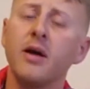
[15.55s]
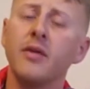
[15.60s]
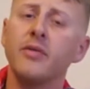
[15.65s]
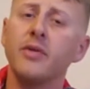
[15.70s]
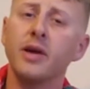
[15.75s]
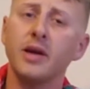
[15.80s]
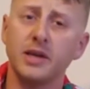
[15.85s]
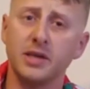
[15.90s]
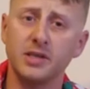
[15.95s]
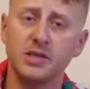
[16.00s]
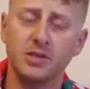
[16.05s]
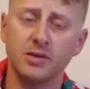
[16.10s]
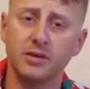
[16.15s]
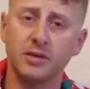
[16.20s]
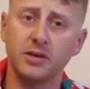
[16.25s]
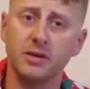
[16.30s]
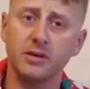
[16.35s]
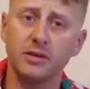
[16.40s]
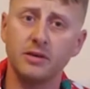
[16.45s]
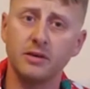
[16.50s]
the
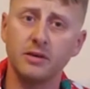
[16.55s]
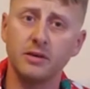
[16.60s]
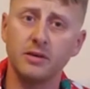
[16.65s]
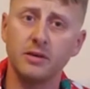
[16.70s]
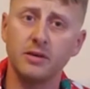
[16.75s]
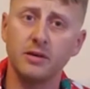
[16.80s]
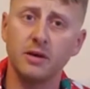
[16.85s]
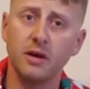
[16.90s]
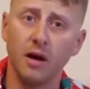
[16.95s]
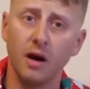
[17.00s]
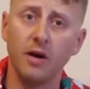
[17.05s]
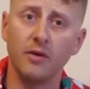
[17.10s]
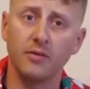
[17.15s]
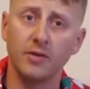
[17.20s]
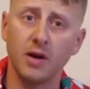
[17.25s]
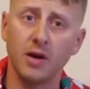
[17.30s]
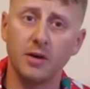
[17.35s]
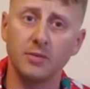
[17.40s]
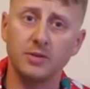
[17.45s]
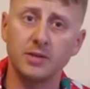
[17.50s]
history of
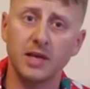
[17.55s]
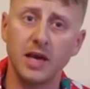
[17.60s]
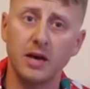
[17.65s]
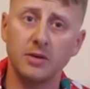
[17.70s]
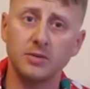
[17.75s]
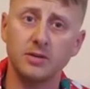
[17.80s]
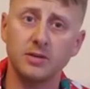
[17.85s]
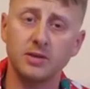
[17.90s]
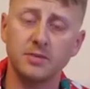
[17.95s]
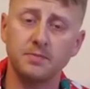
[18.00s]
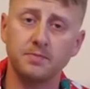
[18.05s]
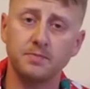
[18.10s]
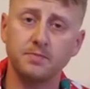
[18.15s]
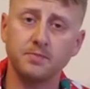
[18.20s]
Cub Scouts.